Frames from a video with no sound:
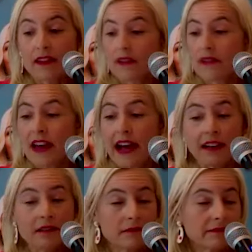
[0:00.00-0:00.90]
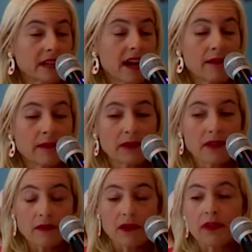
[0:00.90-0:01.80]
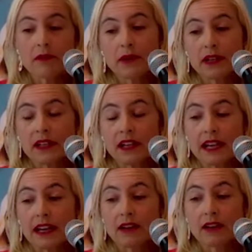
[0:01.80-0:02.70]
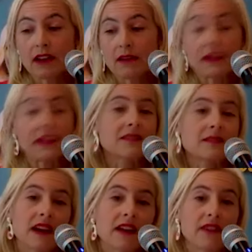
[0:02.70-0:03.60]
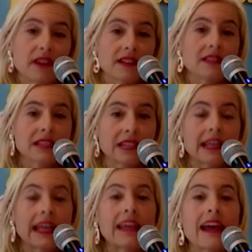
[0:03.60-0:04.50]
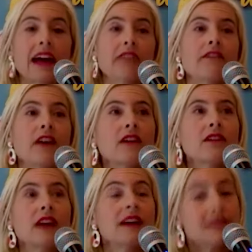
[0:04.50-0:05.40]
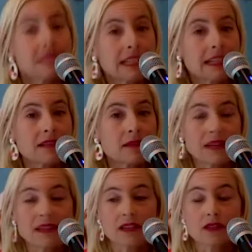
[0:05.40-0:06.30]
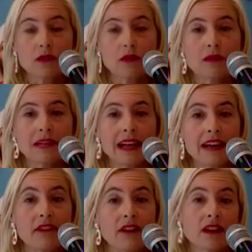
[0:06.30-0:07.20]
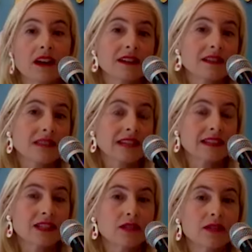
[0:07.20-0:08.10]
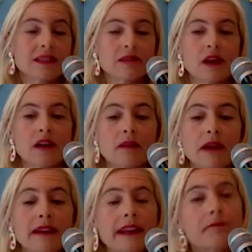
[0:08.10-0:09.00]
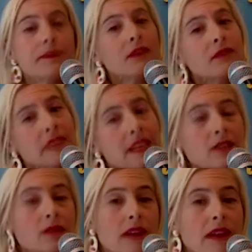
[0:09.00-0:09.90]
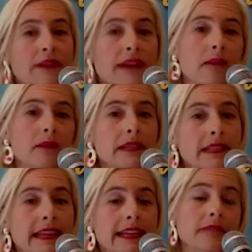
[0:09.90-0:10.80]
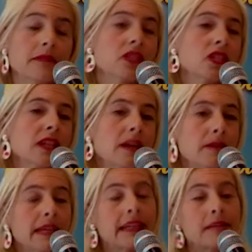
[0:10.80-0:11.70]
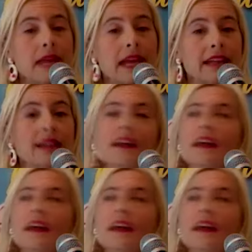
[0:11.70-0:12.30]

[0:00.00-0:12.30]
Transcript: that couple that wrote the book uh, pissed me off, honestly. Like I felt unseen as a bisexual woman. I felt condescending to because it was all about like, things are rough now, pretty lady, but chin up and get a man.